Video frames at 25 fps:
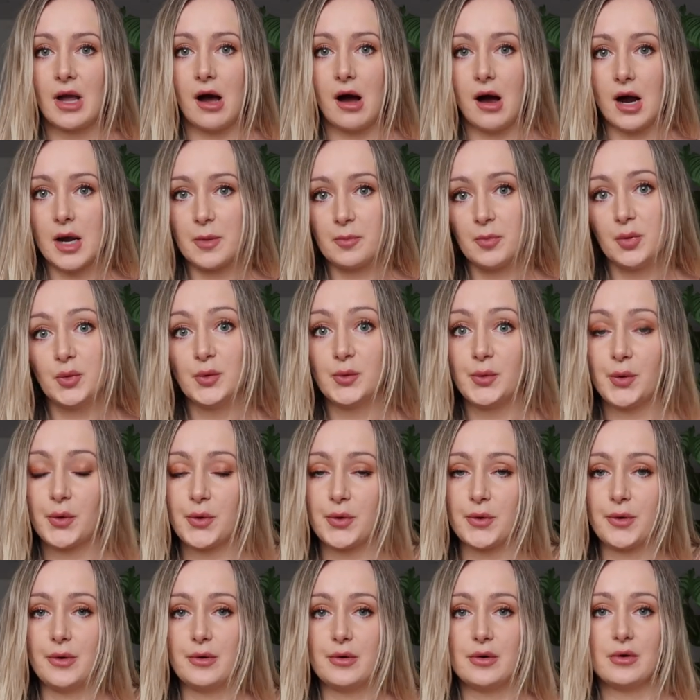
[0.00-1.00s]
I pull
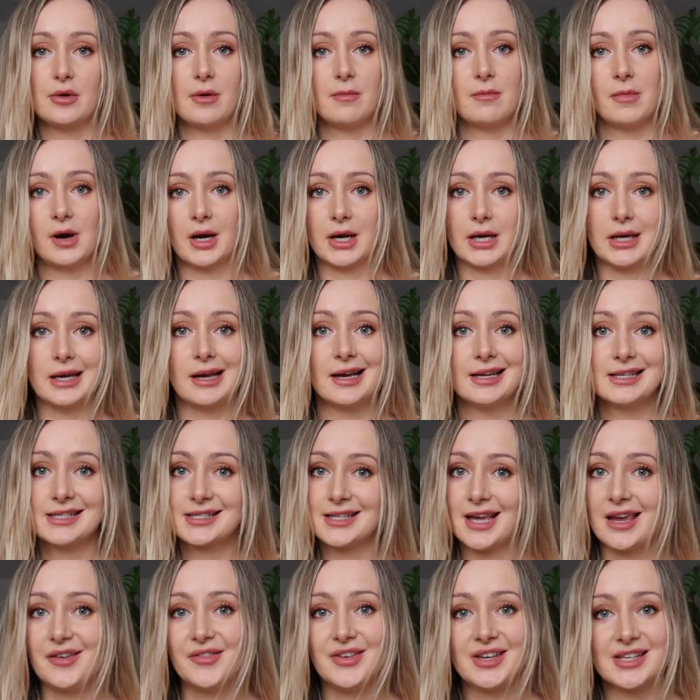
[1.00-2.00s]
through my
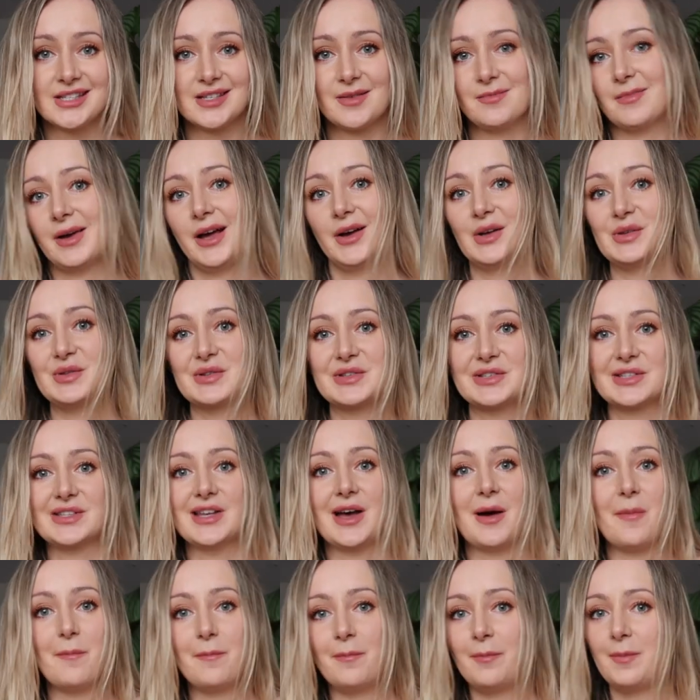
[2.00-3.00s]
savings amounts
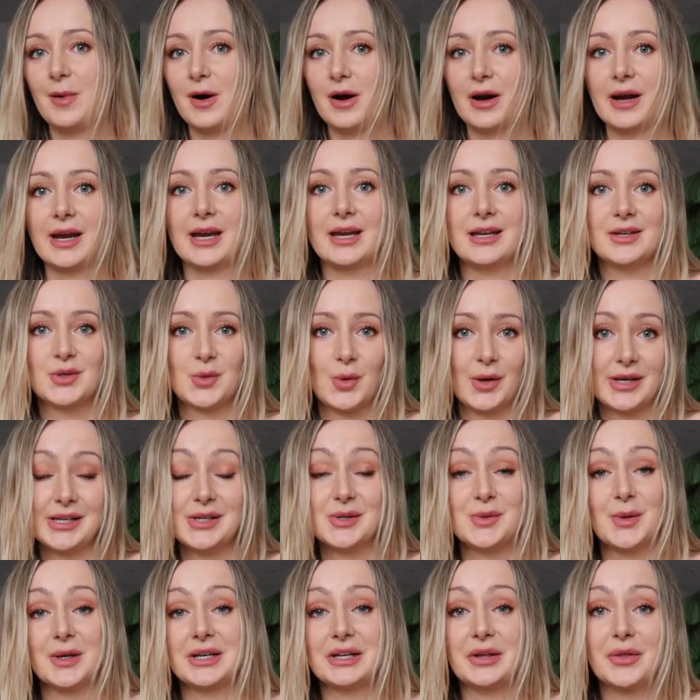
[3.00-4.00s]
by
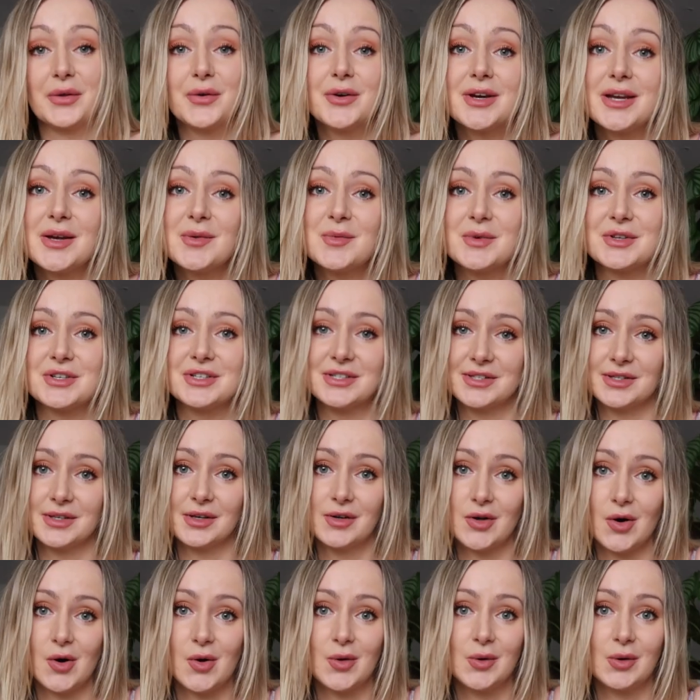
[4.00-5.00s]
2023, which is the
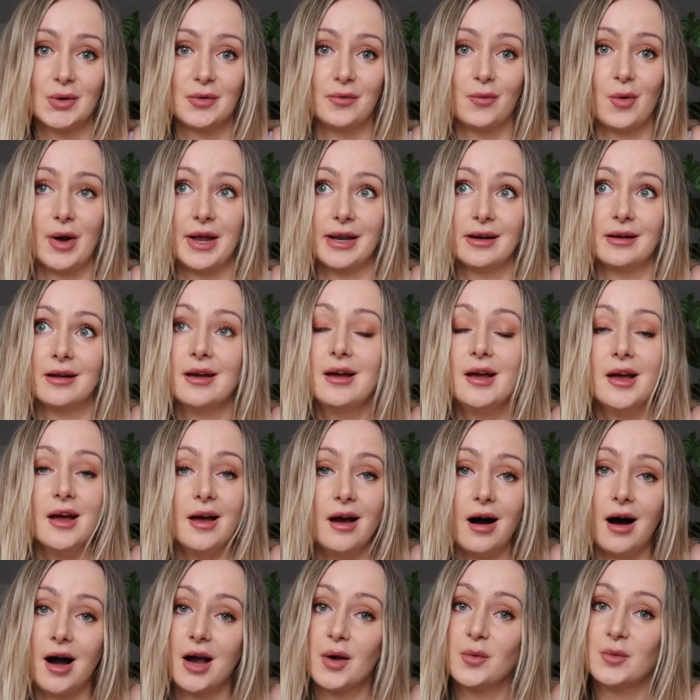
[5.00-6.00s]
goal of when
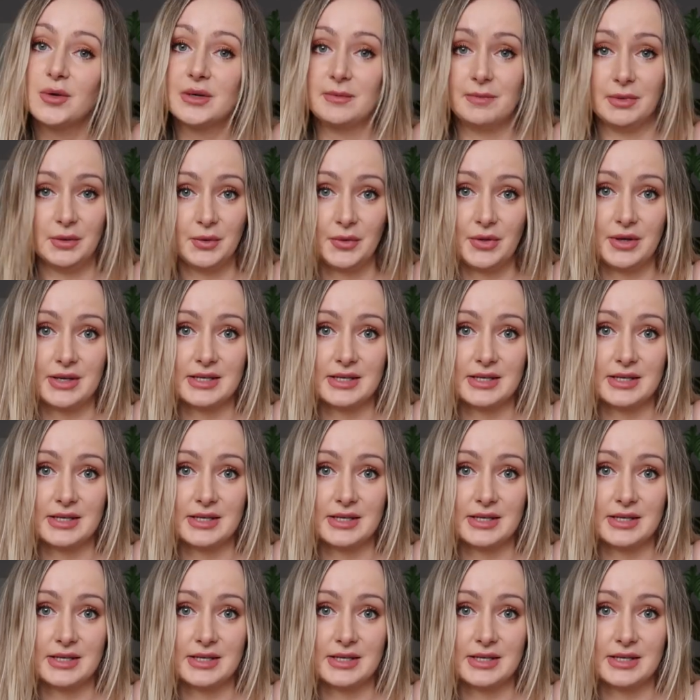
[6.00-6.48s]
I want to build